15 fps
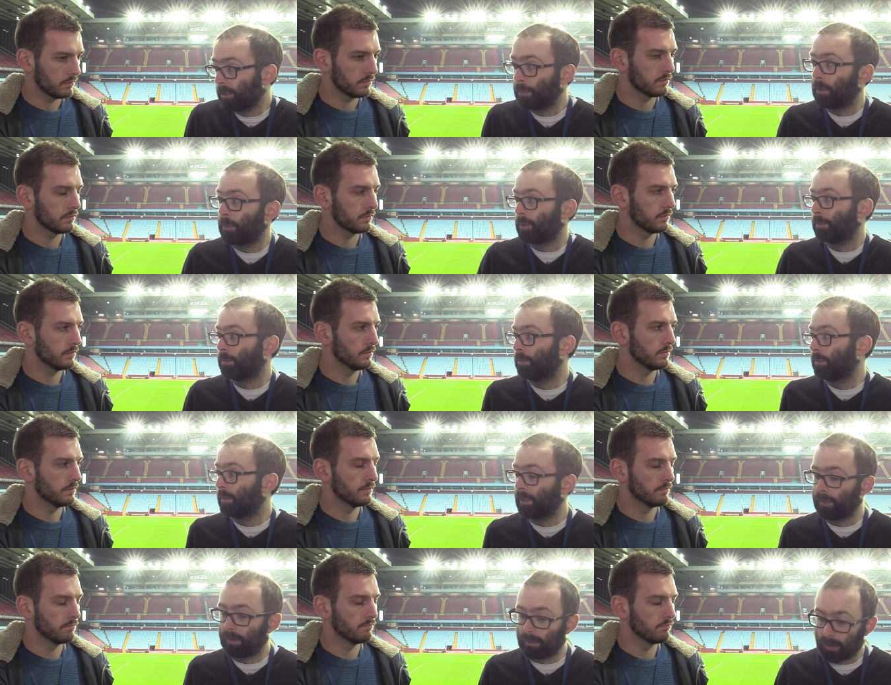Speaker 1: as possible
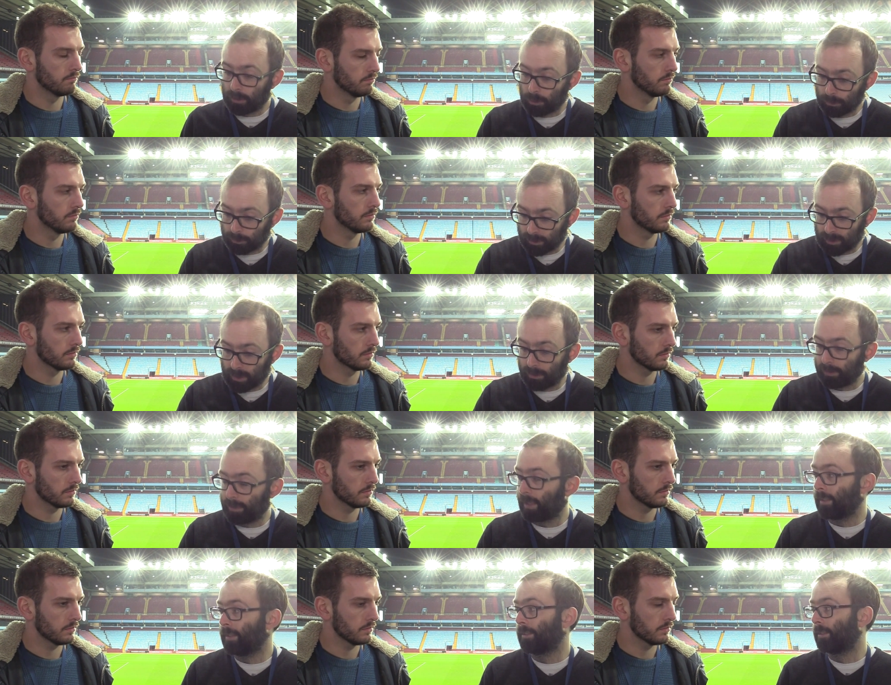and, and hopefully carry
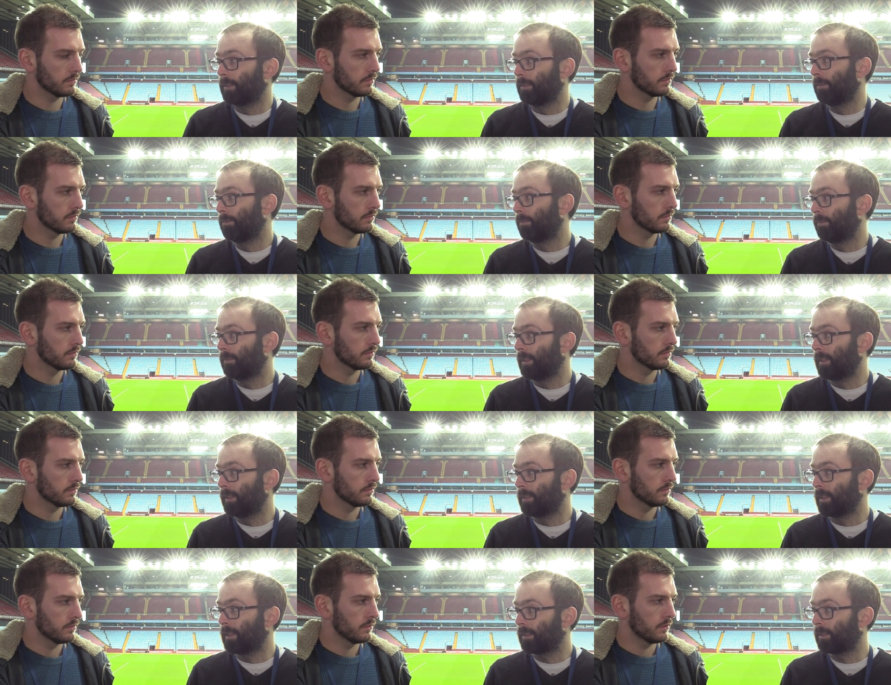that into
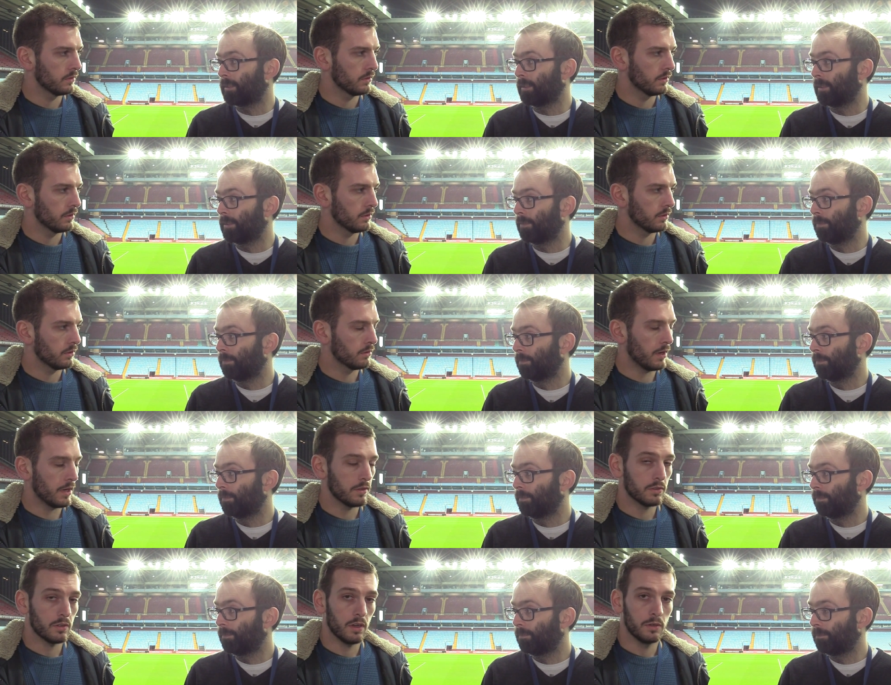into next season
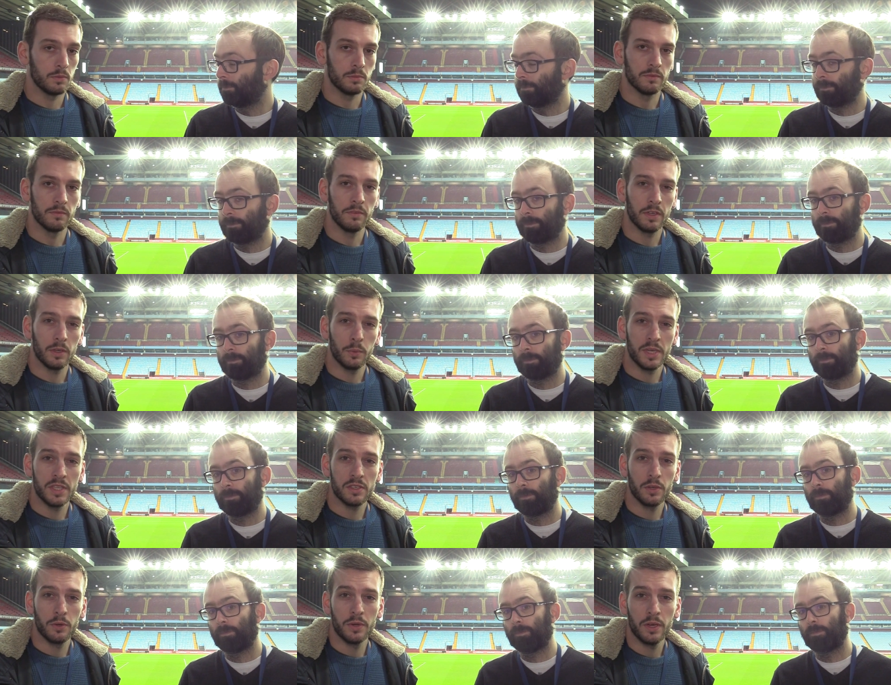great so Villa
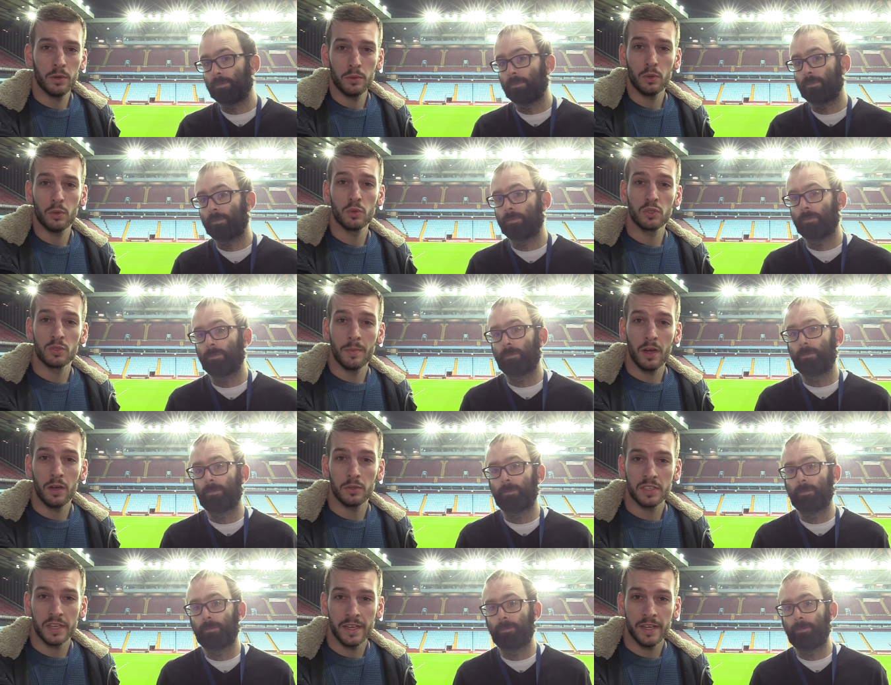win 2-0 all
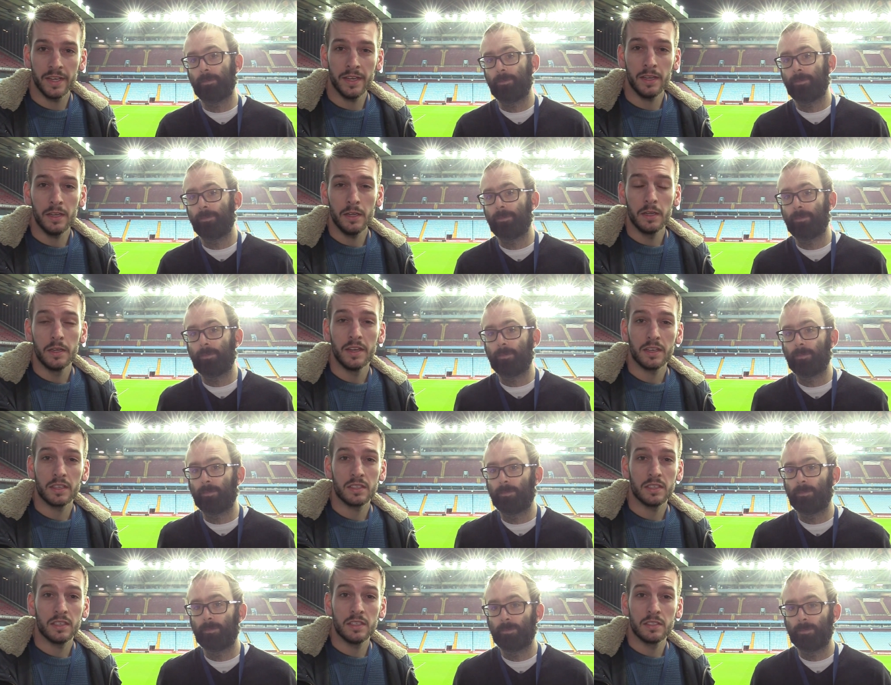smiles here
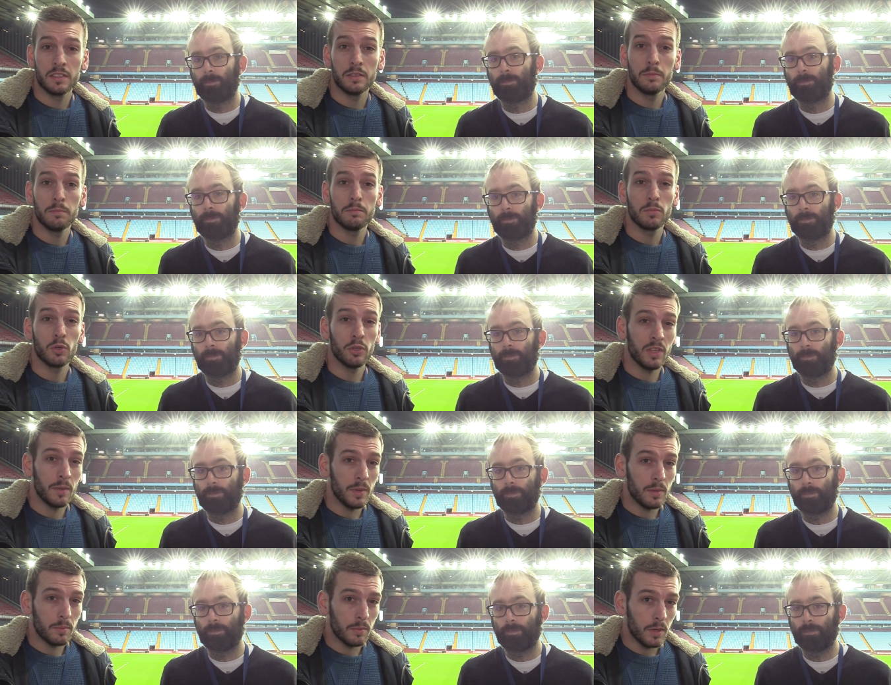next season could
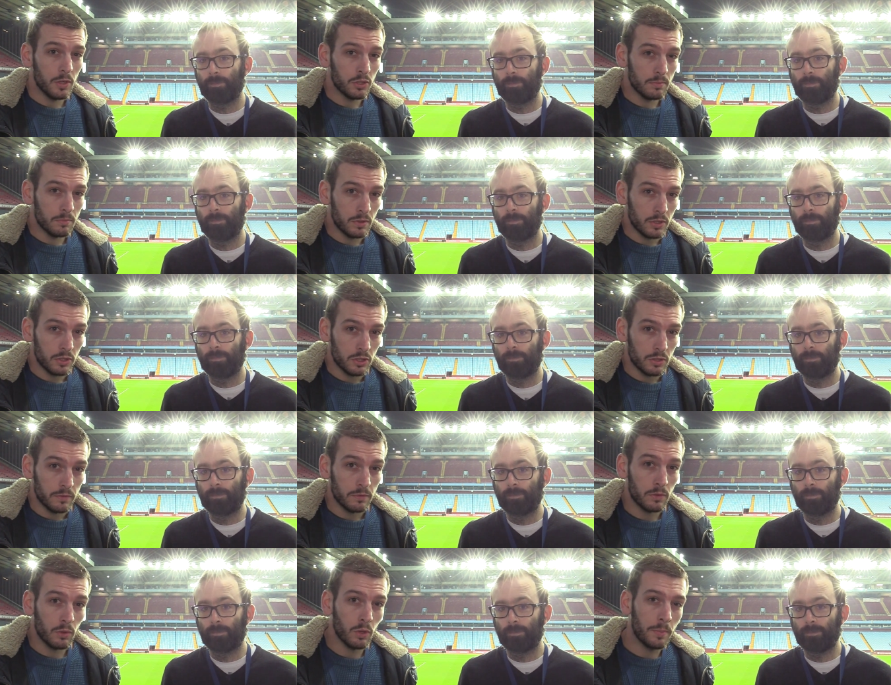there be a promotion push
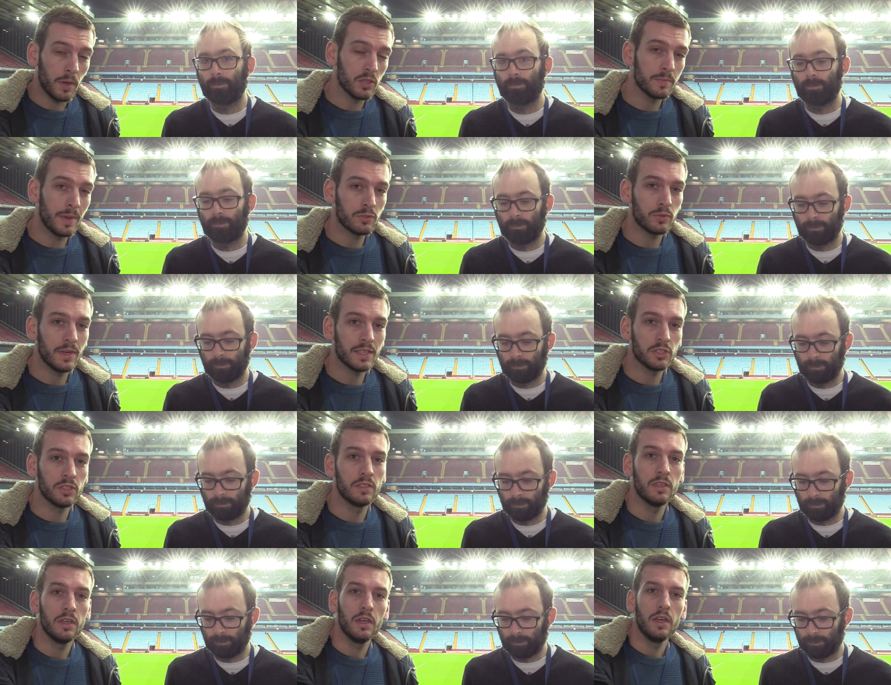for all the post-match
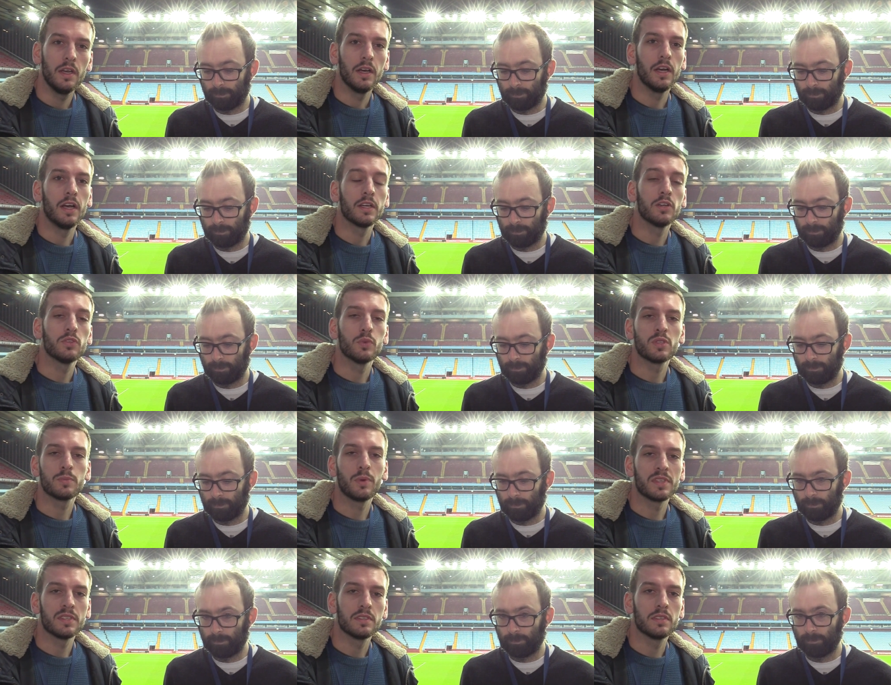reaction uh, go to
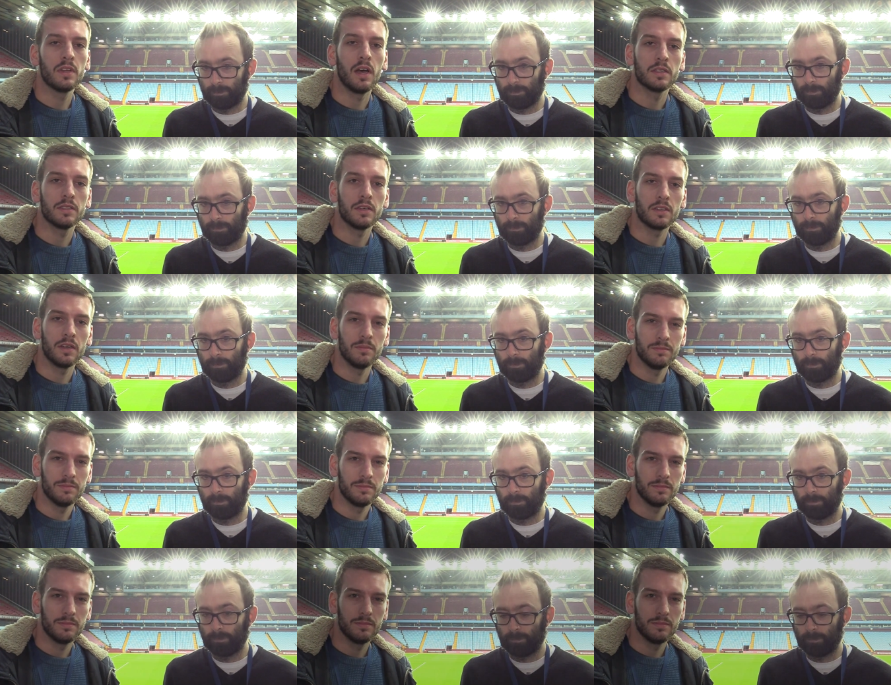expressandstar.com